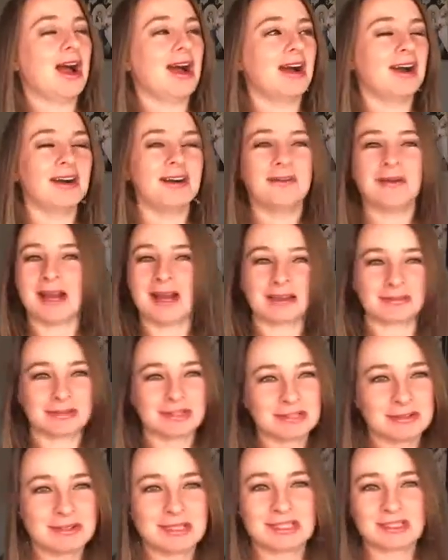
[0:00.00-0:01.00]
oh, how do I
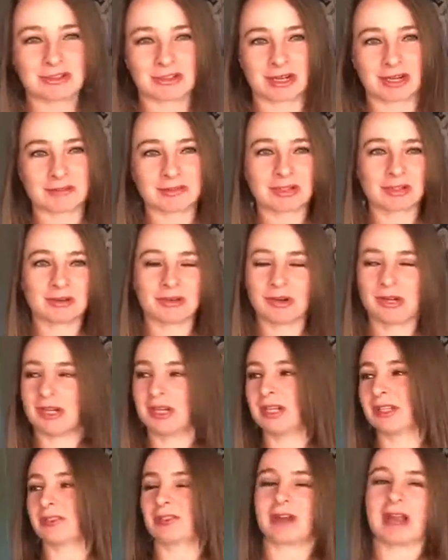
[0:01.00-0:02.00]
do Instagram
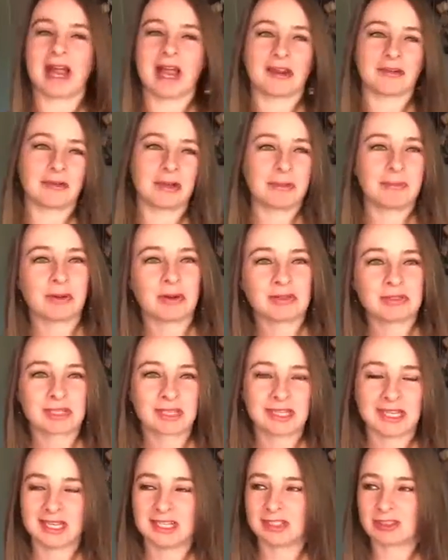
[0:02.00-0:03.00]
stories, or how do I post
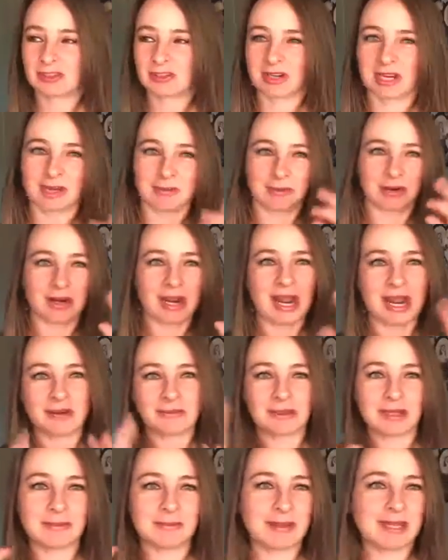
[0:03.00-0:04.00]
on Instagram, or how do
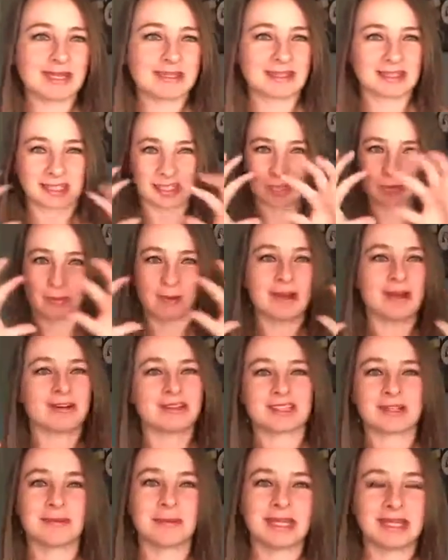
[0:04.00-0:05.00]
I make the
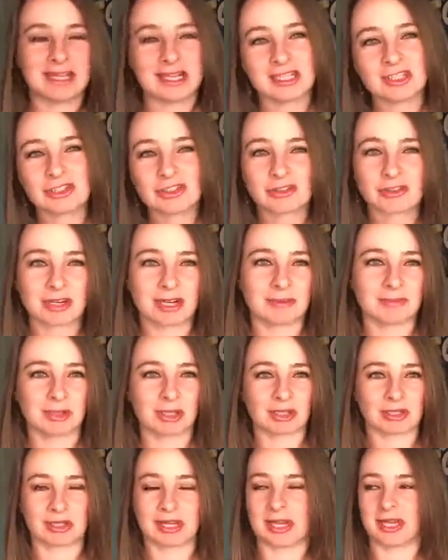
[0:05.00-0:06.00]
squares on my Instagram
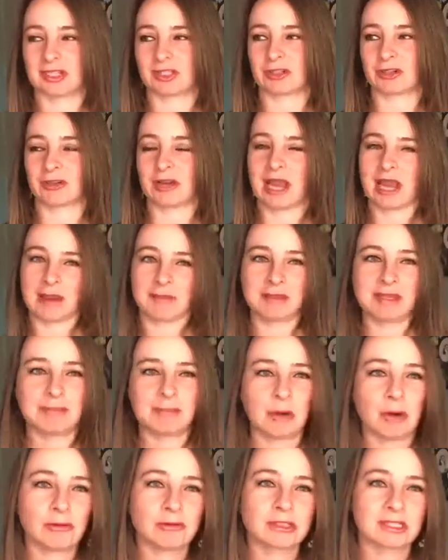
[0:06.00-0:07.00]
look nice, or how many
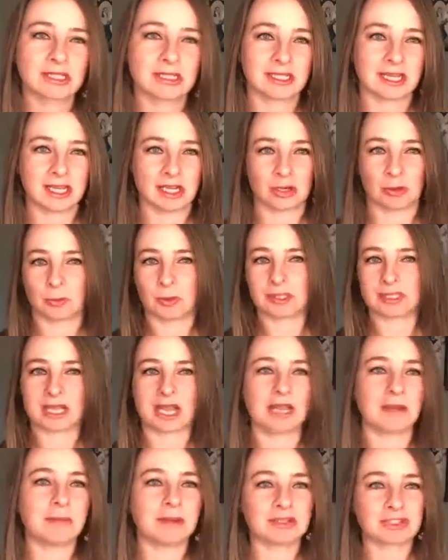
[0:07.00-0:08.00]
posts a day, or what
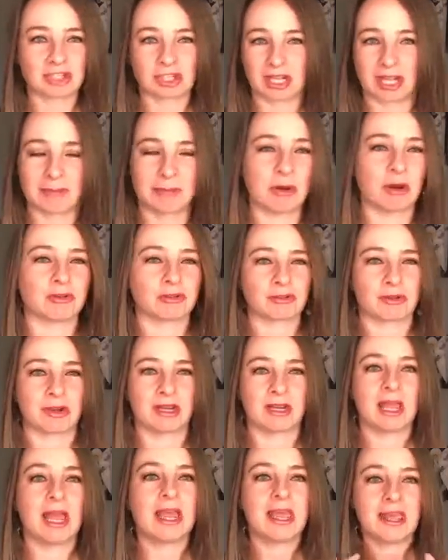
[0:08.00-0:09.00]
time should I post,
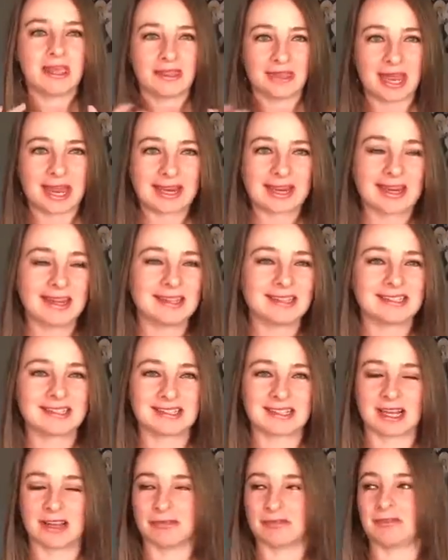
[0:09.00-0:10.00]
right? That kind of
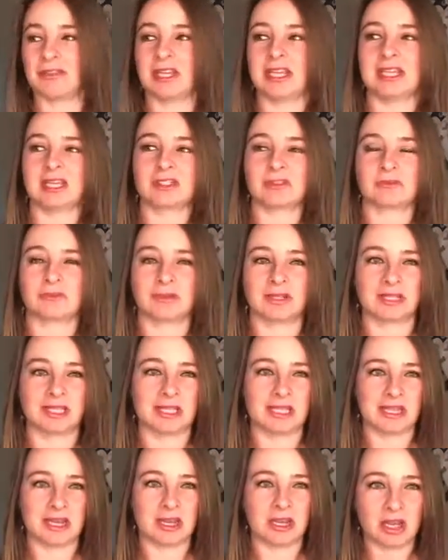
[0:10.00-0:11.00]
stuff is
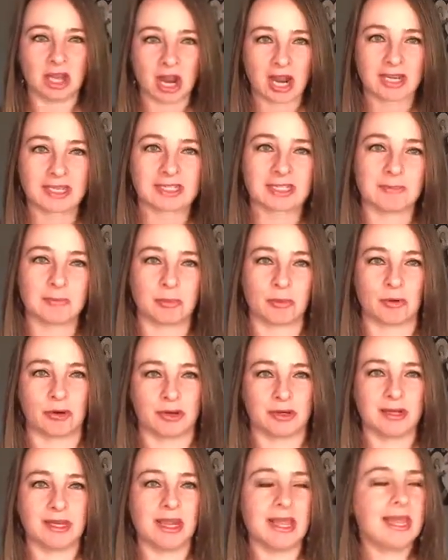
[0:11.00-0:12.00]
really not as
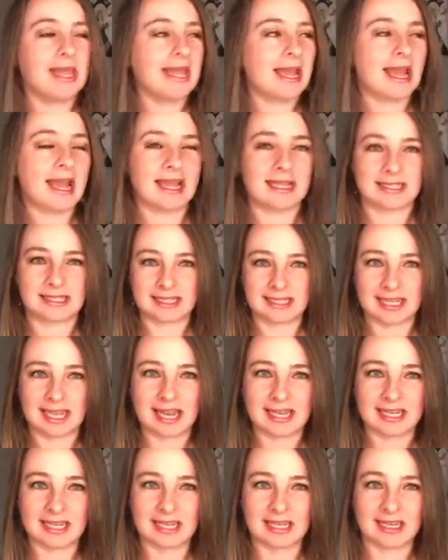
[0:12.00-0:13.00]
important as
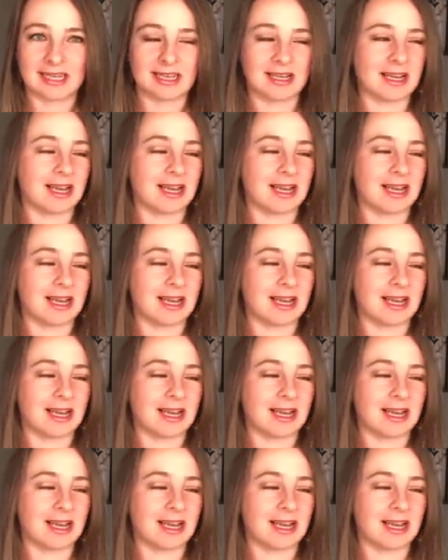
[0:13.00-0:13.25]
getting